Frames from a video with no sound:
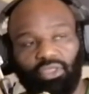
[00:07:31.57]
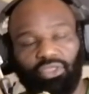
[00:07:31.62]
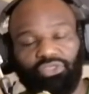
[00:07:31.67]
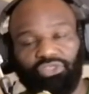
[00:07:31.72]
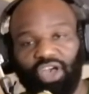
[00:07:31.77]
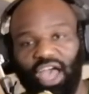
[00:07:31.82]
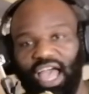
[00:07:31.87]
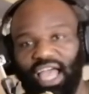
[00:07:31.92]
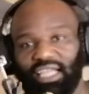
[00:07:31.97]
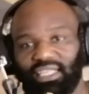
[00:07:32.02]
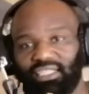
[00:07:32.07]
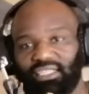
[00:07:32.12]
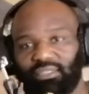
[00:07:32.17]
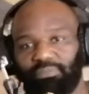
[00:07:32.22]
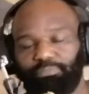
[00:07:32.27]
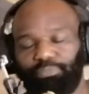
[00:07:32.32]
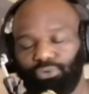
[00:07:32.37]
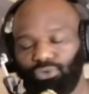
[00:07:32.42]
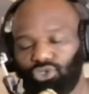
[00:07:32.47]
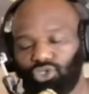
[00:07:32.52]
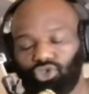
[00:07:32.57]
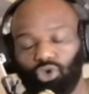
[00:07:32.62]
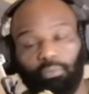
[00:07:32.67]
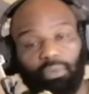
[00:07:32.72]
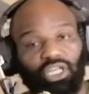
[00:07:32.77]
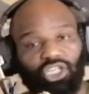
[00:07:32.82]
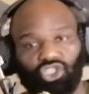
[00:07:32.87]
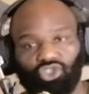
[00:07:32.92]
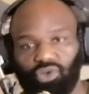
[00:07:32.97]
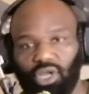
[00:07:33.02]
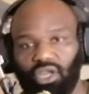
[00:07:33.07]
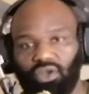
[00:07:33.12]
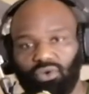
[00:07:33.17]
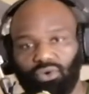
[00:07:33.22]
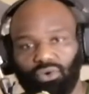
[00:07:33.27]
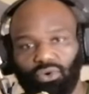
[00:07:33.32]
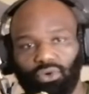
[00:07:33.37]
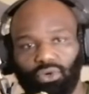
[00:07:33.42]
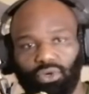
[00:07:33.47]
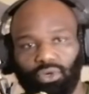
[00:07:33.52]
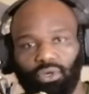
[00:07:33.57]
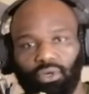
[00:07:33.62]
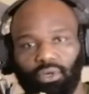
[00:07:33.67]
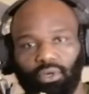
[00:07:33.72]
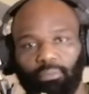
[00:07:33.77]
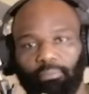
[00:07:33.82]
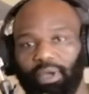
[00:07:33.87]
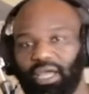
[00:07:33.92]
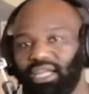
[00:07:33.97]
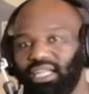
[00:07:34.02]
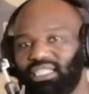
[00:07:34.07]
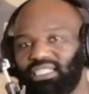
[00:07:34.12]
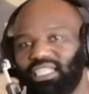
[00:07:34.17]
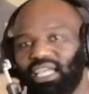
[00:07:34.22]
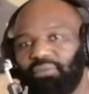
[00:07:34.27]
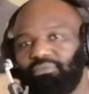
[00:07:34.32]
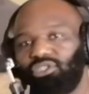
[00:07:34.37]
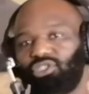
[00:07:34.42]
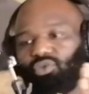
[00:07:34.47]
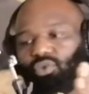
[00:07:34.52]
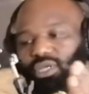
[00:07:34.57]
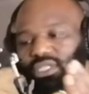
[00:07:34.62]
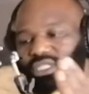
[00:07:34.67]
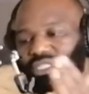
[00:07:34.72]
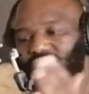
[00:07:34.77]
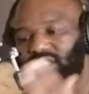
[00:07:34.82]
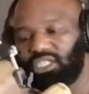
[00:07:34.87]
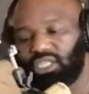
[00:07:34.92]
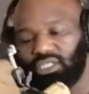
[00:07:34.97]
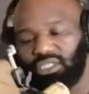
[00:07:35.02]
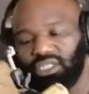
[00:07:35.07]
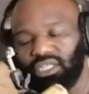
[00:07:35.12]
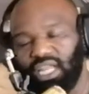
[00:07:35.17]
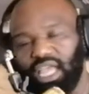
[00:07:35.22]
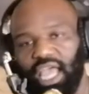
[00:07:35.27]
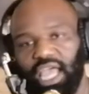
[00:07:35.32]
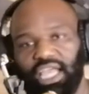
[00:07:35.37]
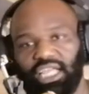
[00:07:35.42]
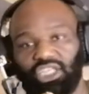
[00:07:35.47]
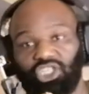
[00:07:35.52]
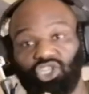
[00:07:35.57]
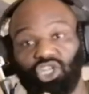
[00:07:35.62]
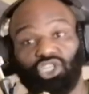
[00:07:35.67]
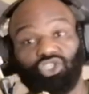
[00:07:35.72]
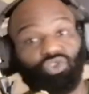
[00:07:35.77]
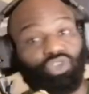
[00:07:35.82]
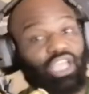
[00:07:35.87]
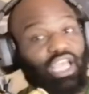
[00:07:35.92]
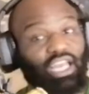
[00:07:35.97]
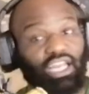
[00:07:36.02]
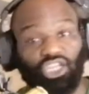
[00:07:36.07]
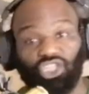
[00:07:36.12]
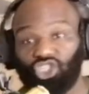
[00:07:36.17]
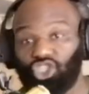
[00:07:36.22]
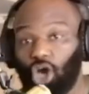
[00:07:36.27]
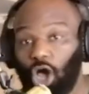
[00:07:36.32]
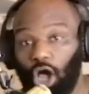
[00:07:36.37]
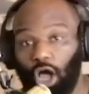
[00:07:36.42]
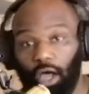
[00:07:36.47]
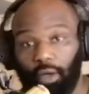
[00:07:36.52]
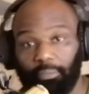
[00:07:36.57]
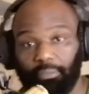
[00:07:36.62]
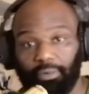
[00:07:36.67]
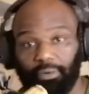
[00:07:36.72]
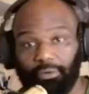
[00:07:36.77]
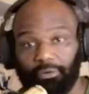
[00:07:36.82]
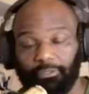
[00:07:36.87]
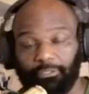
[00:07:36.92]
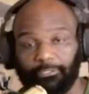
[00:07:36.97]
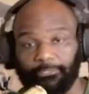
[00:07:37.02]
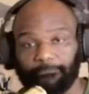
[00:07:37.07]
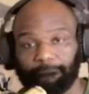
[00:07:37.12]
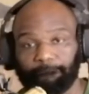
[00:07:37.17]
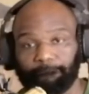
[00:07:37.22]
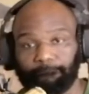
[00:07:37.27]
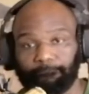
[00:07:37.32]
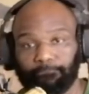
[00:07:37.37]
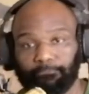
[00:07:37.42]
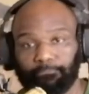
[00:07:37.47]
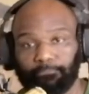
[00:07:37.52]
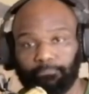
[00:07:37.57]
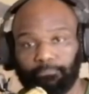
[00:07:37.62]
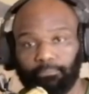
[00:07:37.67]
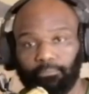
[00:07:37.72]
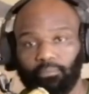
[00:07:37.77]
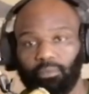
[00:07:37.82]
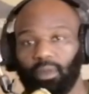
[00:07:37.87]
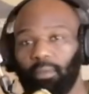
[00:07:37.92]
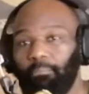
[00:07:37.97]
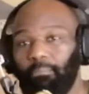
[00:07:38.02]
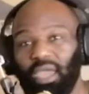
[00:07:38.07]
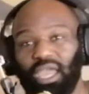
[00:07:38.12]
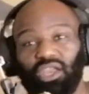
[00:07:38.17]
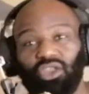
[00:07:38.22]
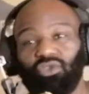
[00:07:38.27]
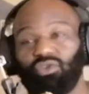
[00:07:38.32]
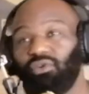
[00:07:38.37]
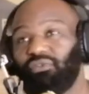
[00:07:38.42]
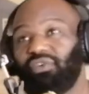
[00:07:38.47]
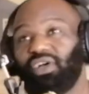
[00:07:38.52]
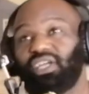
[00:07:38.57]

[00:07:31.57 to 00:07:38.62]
that put so much strain on her. By the time she was a certain age, she had to get a job. Many